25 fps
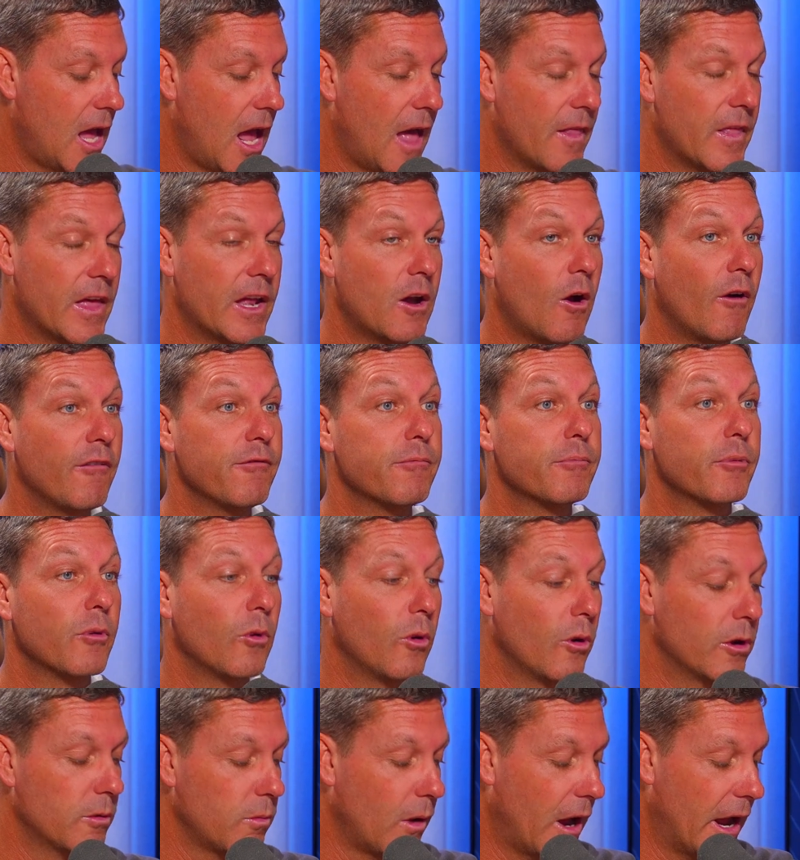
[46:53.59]
And then off
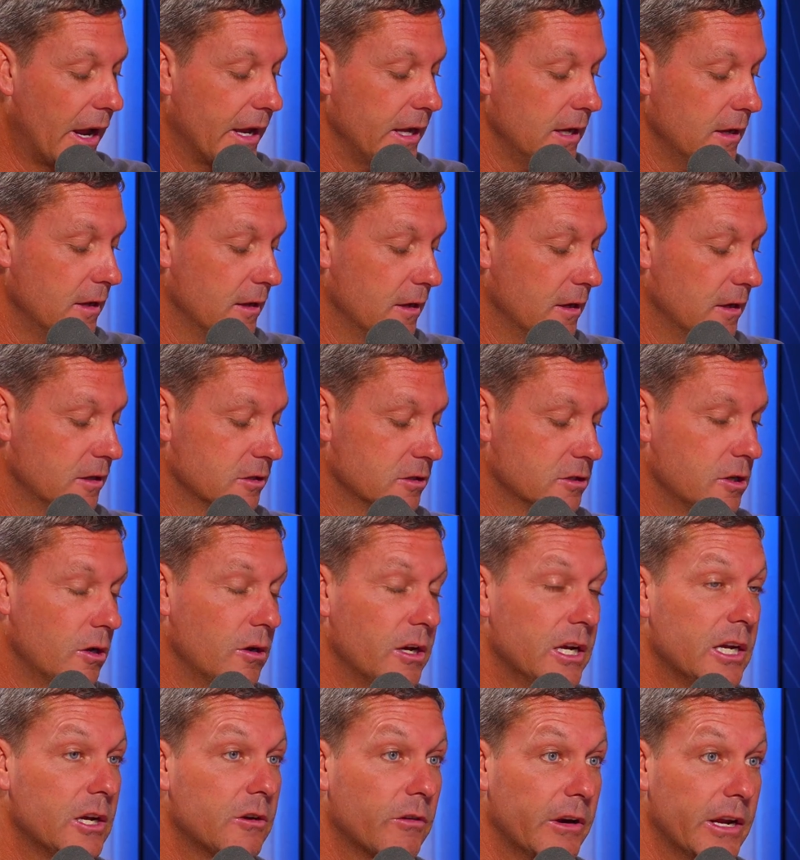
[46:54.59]
Broadway,
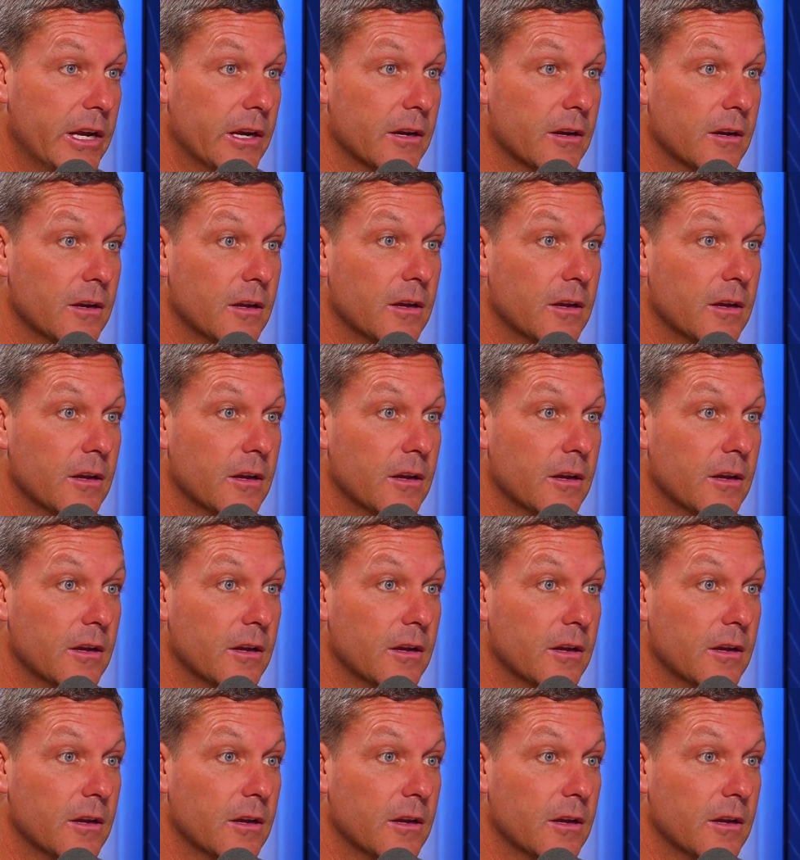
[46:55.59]
Dirty Grin.